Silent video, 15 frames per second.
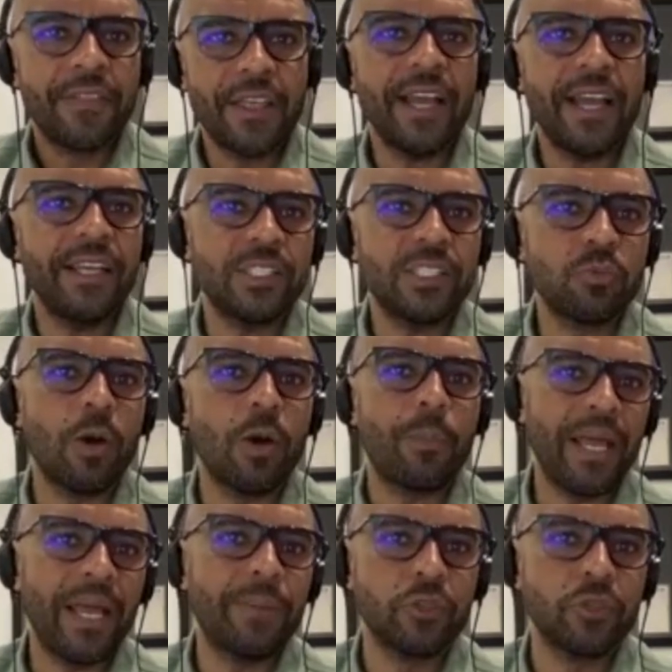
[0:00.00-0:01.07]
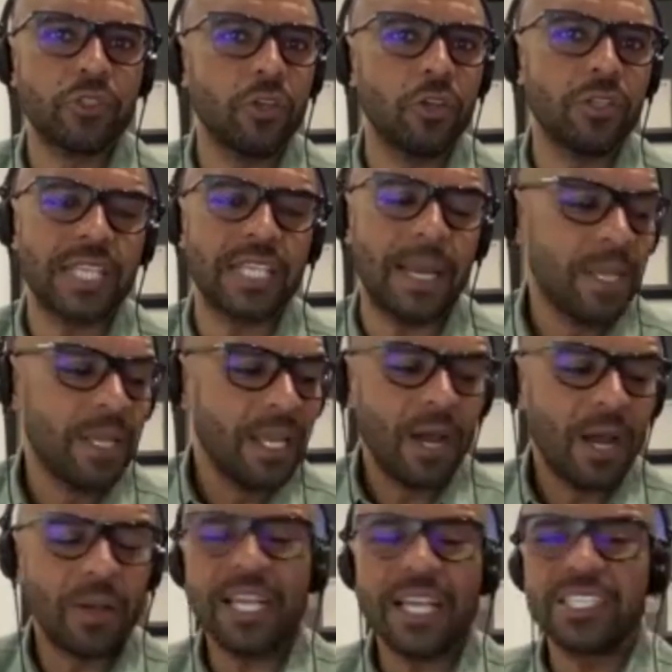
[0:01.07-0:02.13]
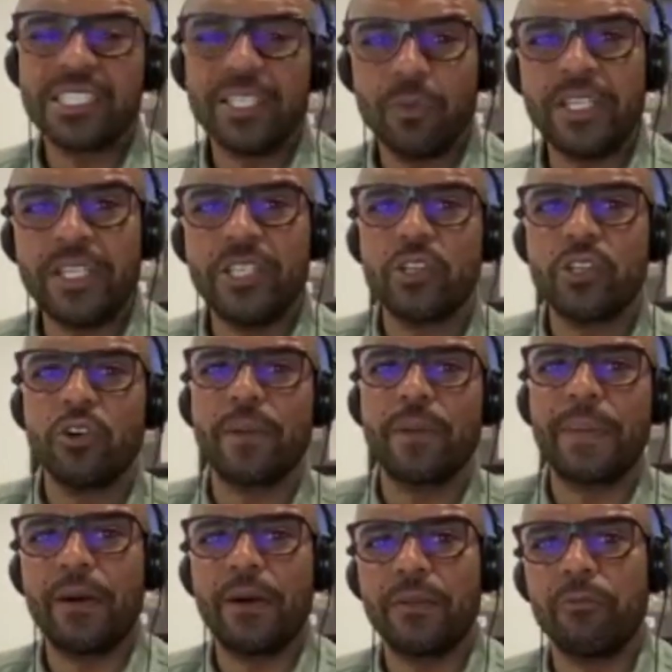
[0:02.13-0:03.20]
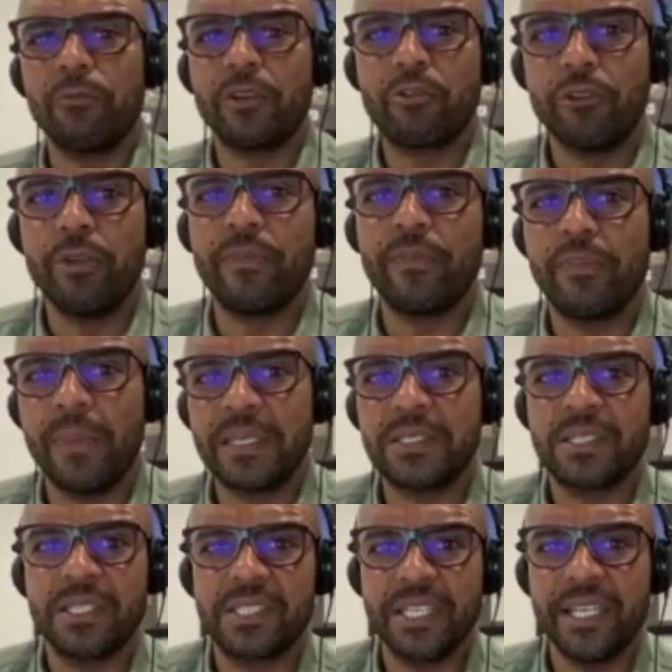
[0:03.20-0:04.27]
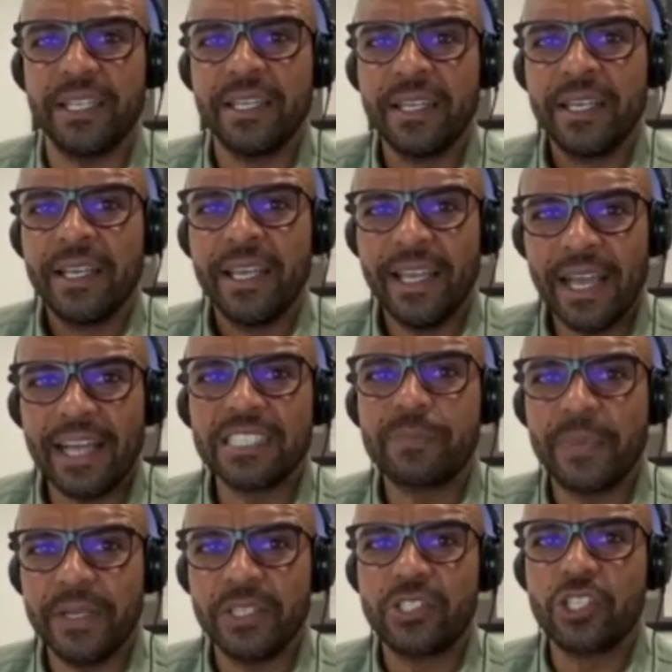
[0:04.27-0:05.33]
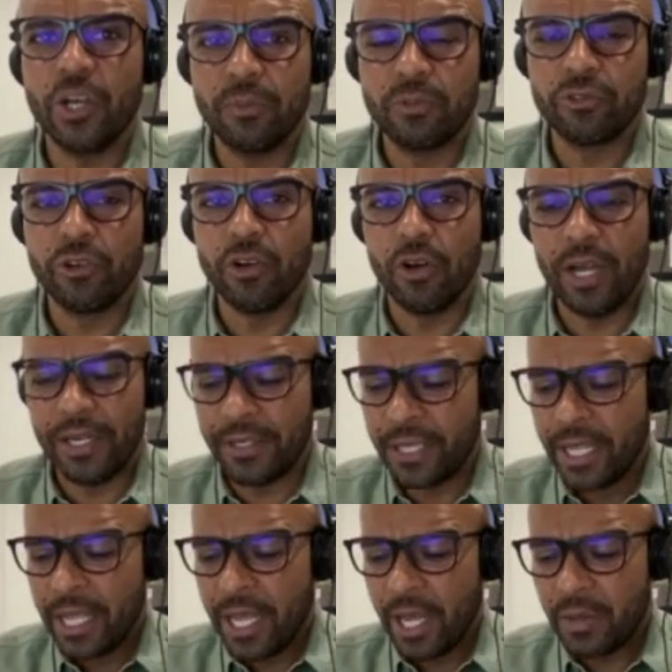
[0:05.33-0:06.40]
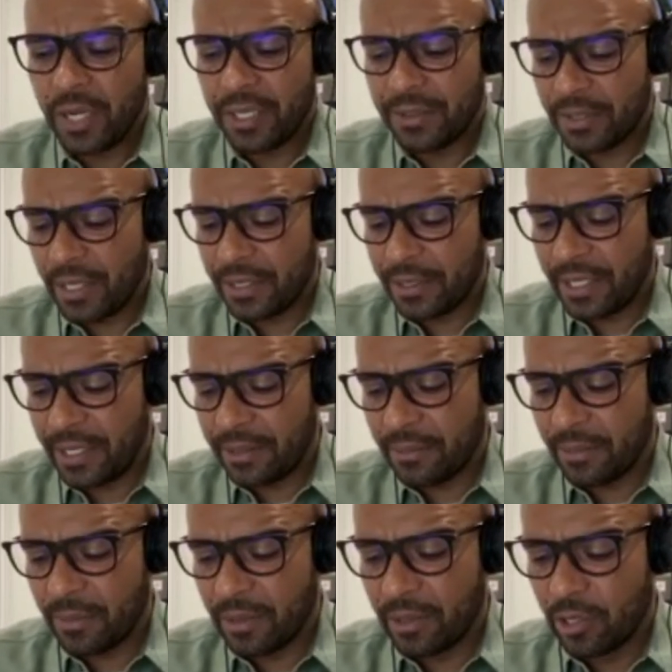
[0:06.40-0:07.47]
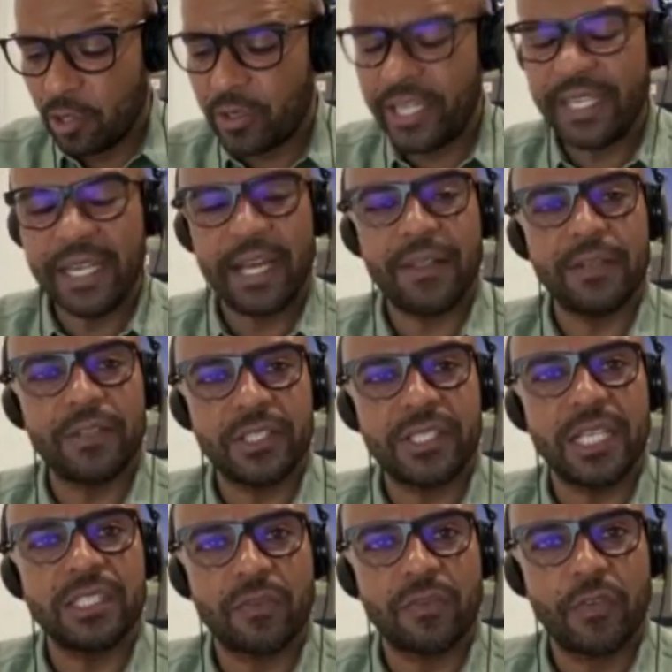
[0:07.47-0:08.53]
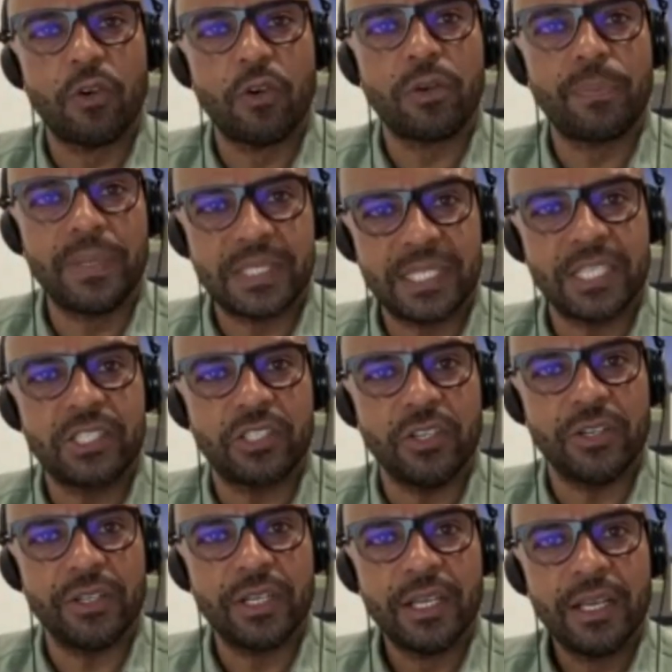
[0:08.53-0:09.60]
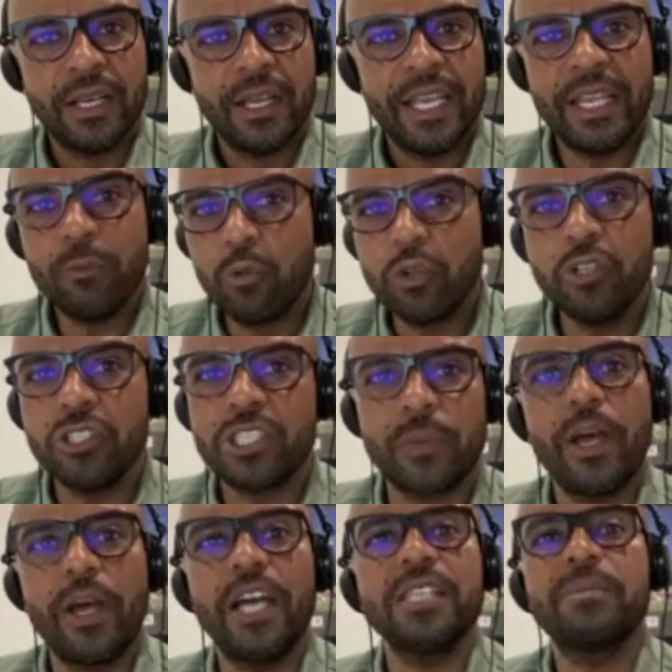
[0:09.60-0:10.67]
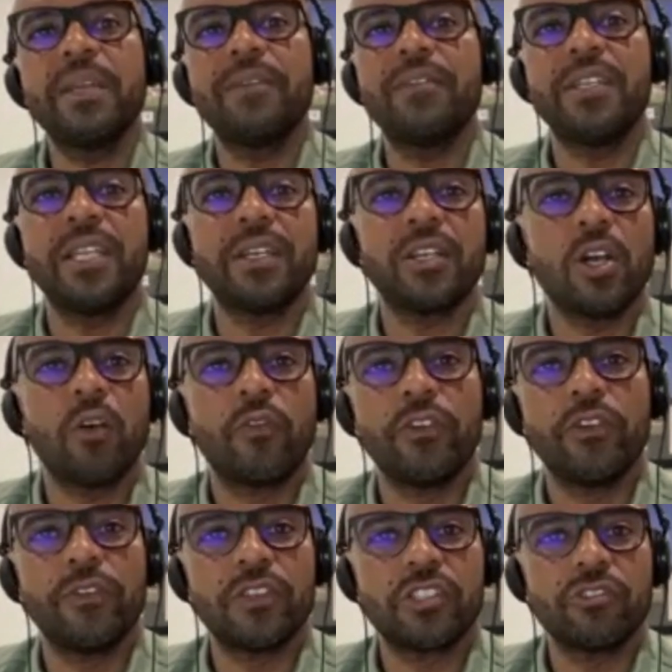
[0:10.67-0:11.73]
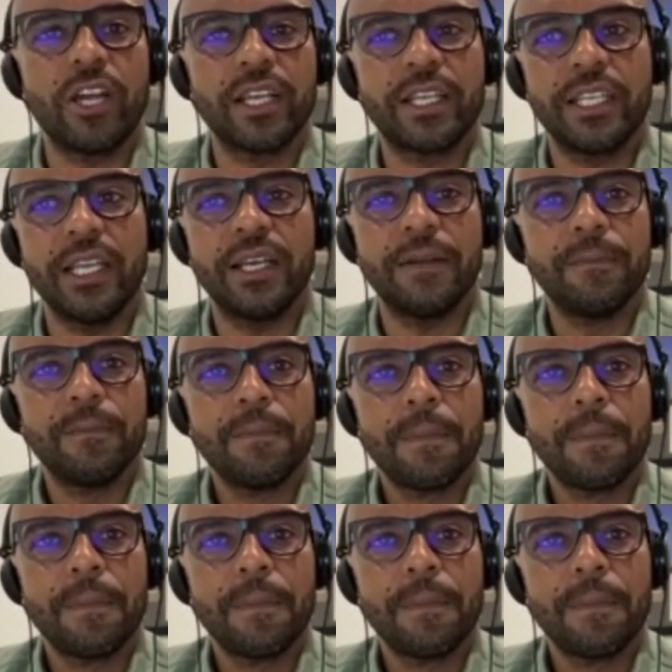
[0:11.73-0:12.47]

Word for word: Yeah. That is what Pep does all the time. And actually, when you talk about the recruitment for Manchester City, it has been top draw. And, and, and, looking at the centre-forward position, it wouldn't surprise me if they didn't go for another striker yet.